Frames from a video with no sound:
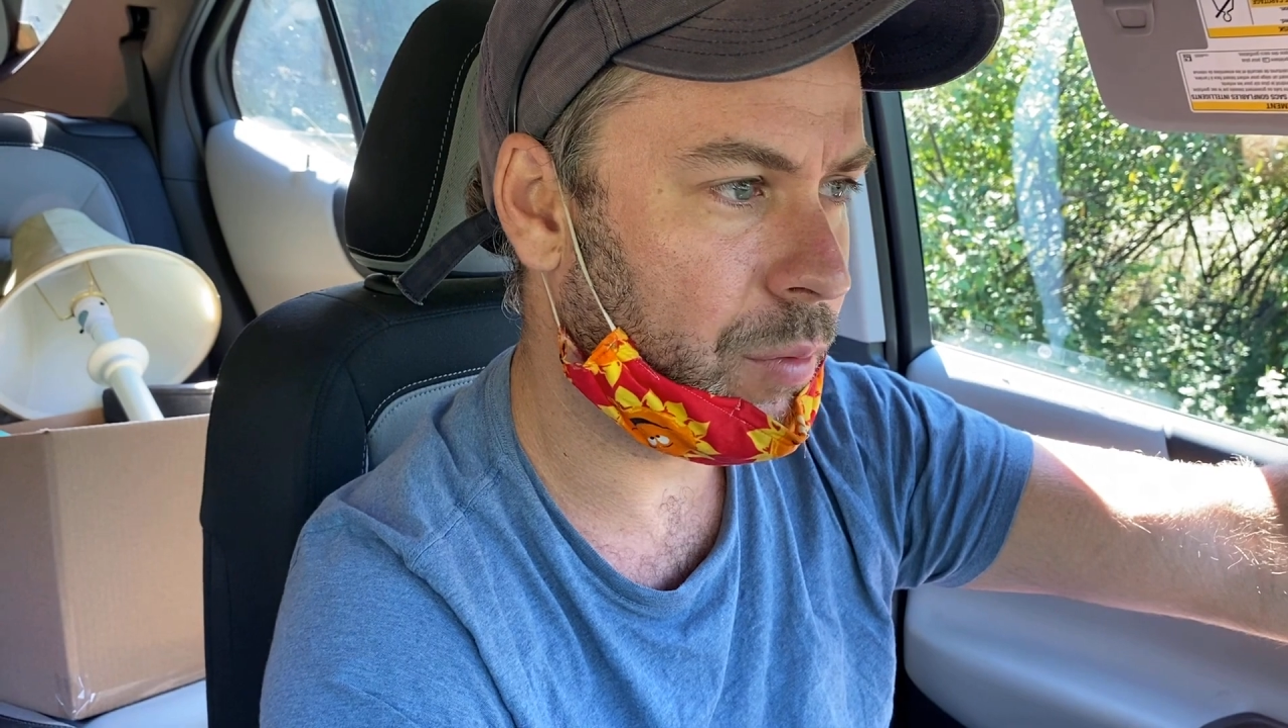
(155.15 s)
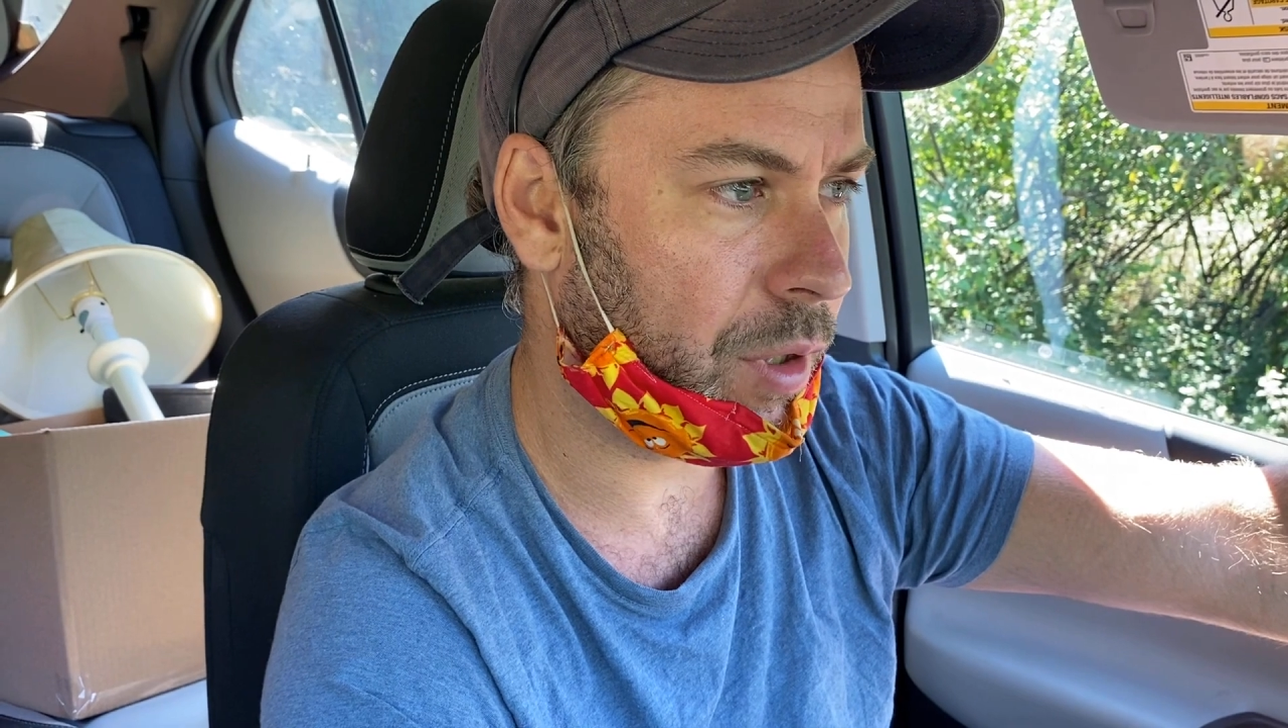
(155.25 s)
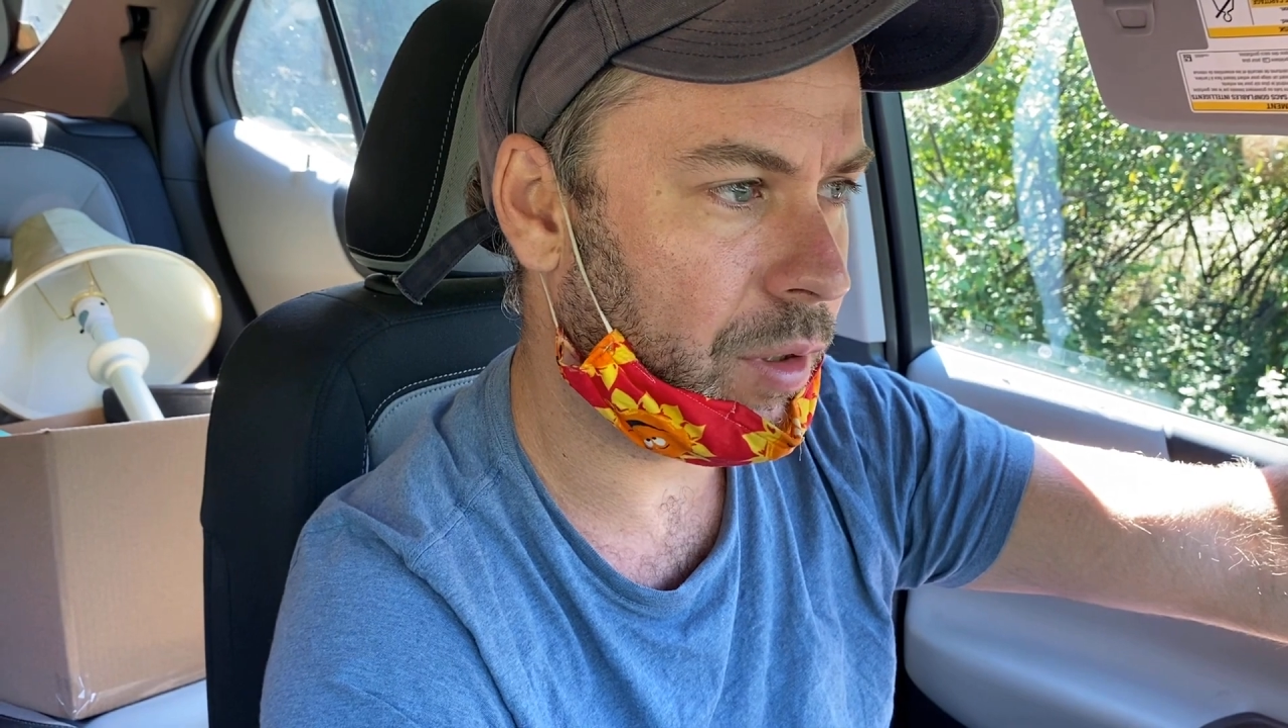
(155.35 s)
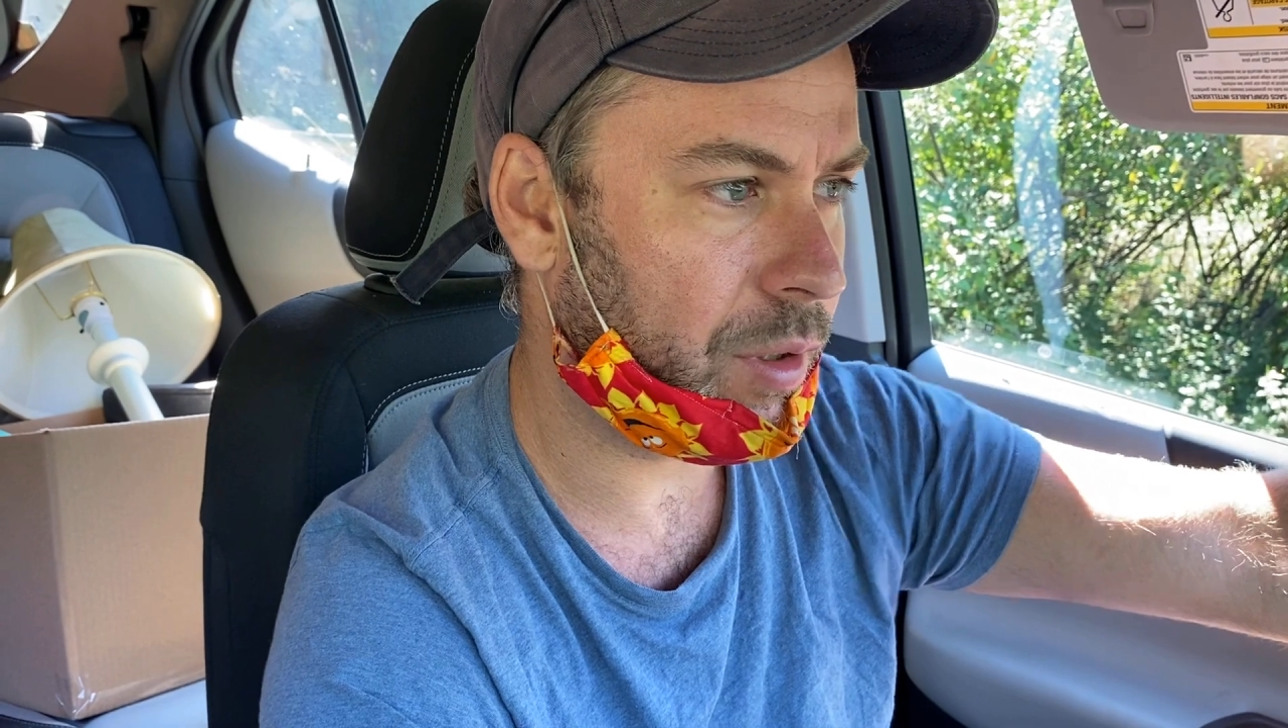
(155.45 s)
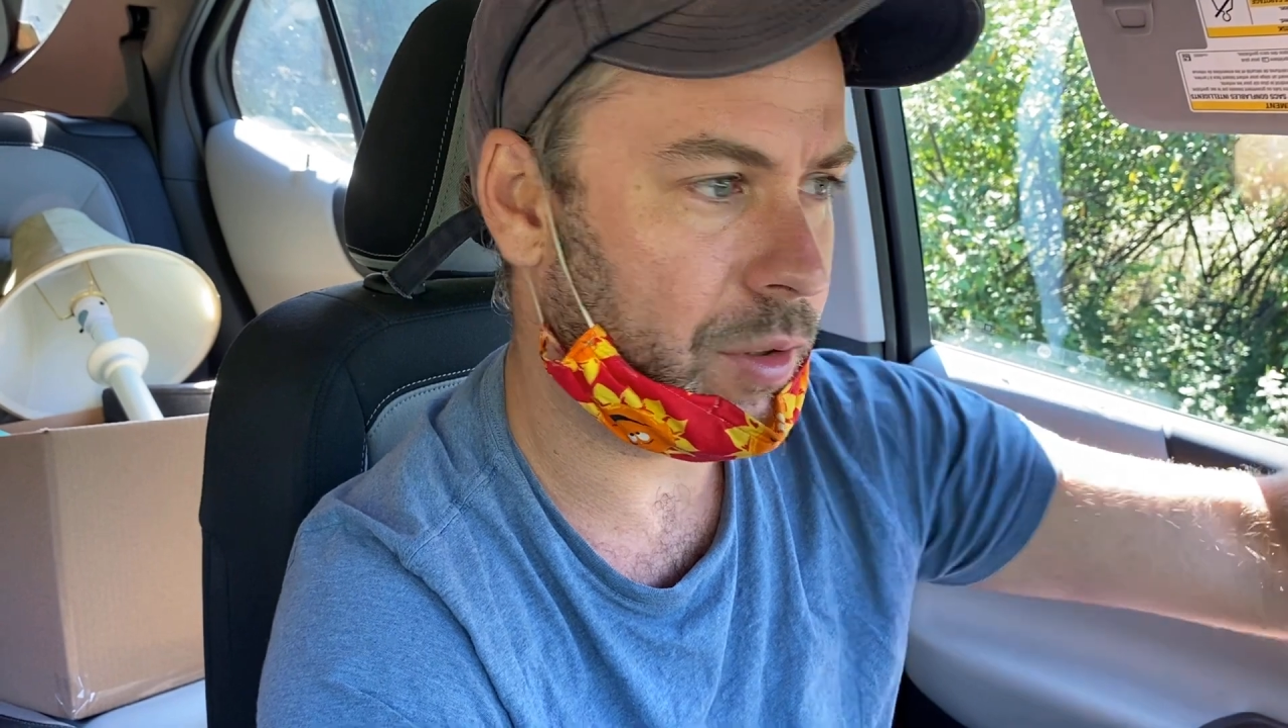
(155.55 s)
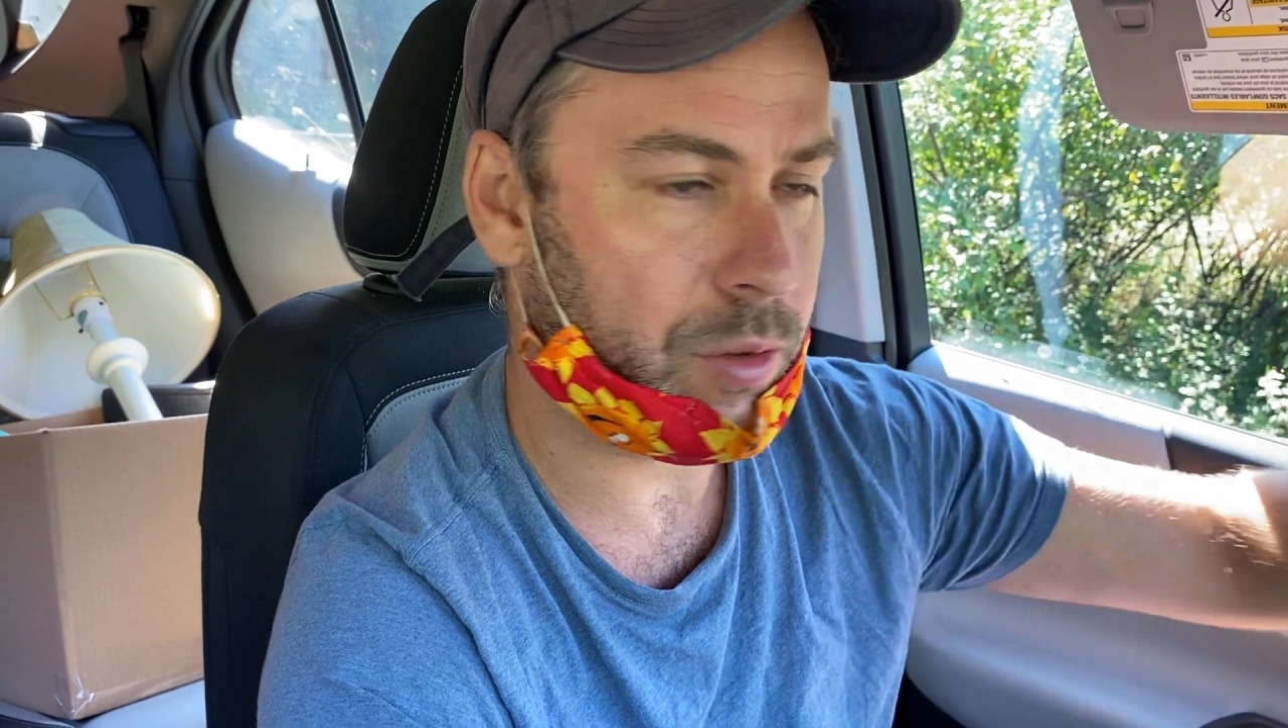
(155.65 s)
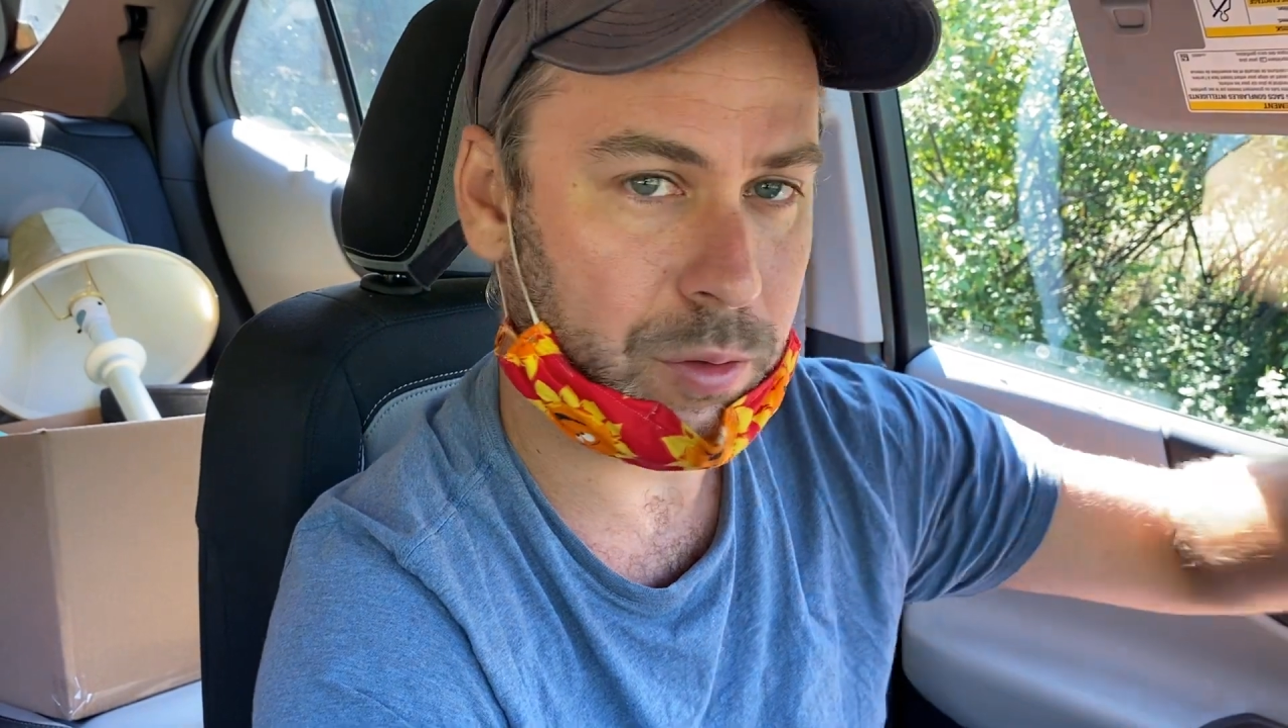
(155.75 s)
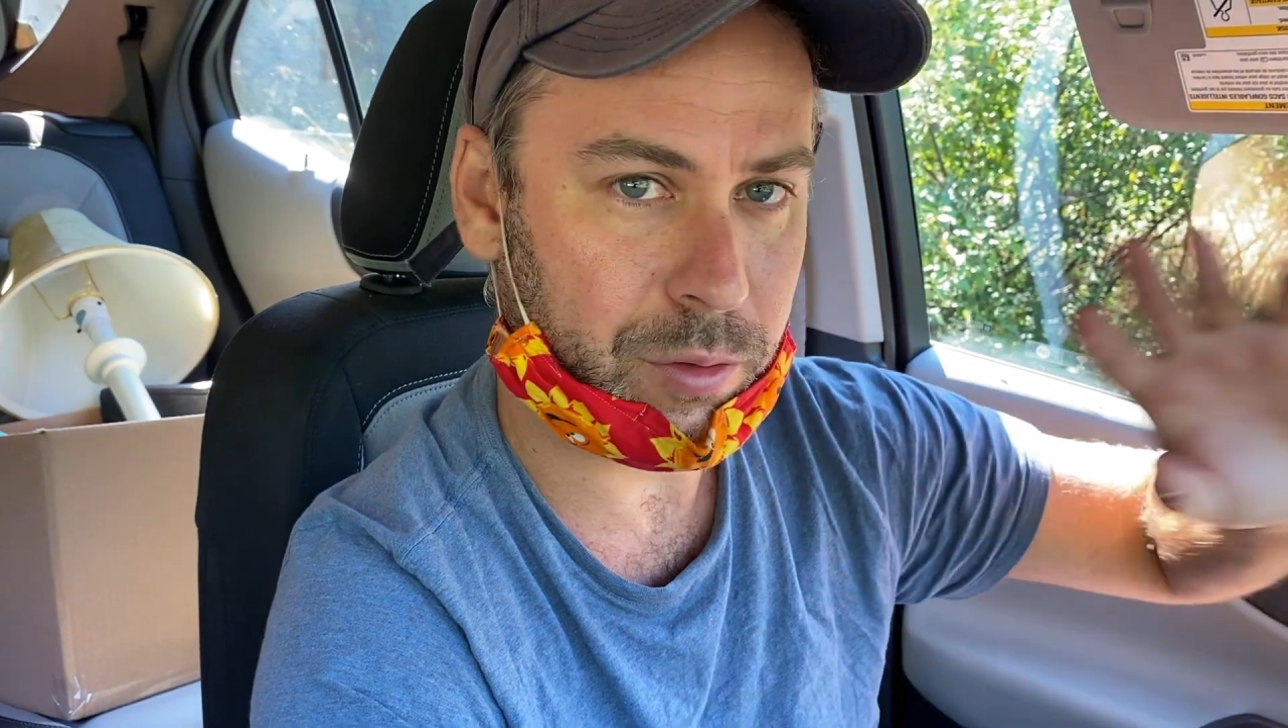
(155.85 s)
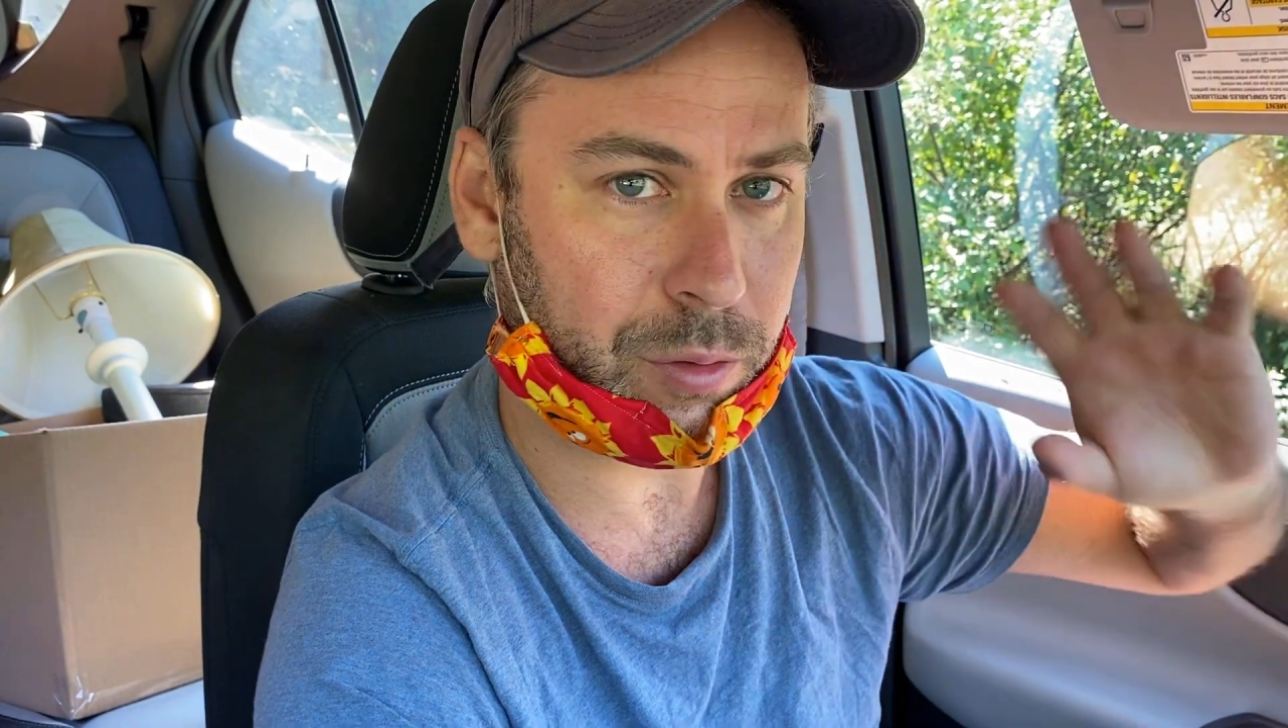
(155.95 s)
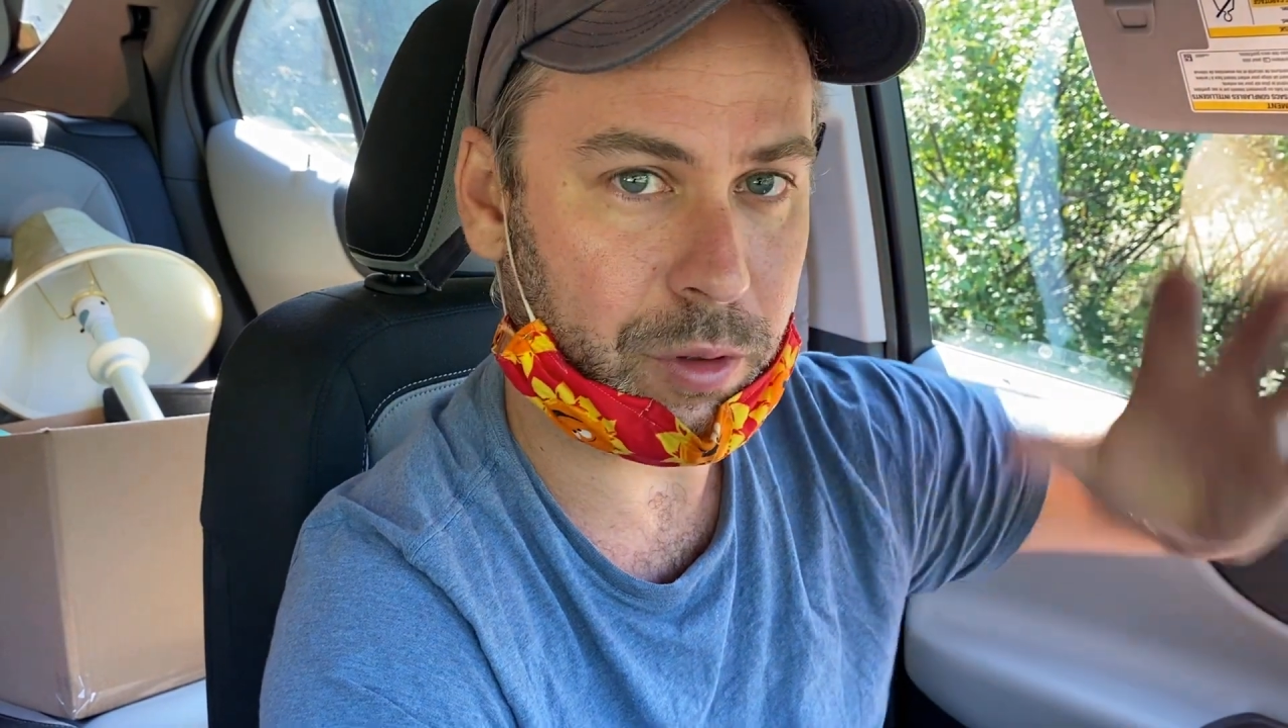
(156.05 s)
where it
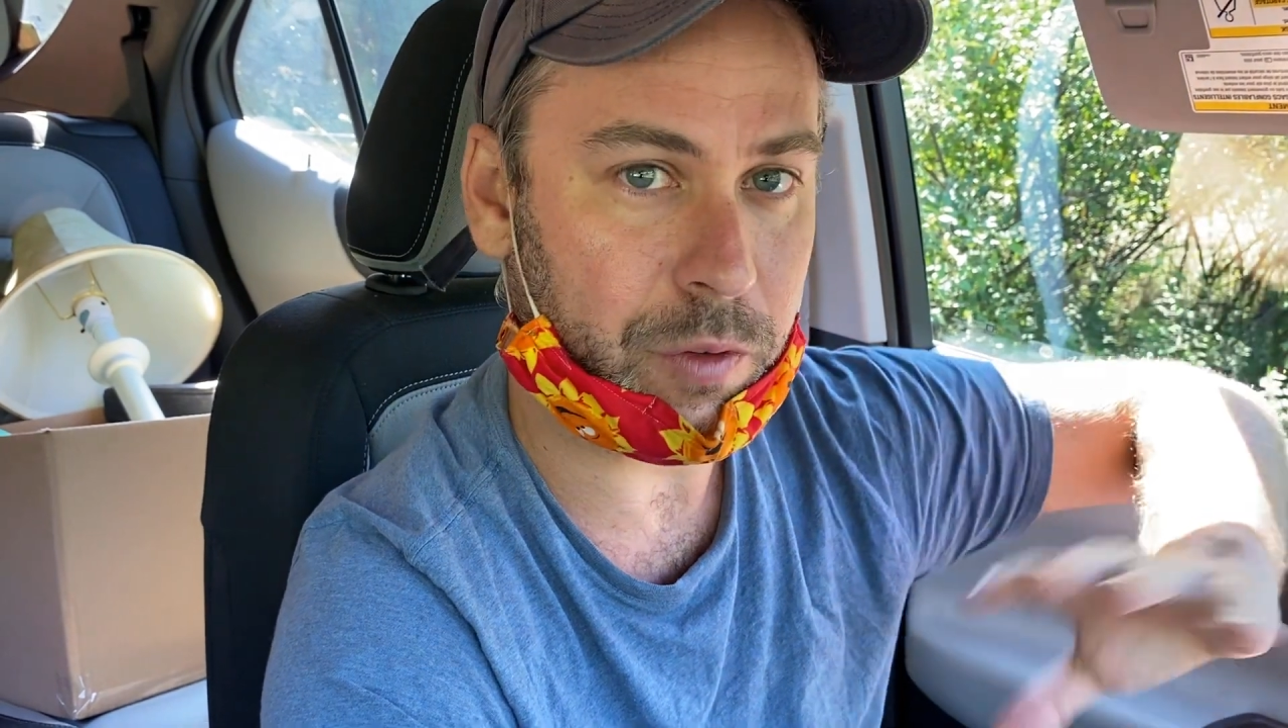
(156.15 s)
sort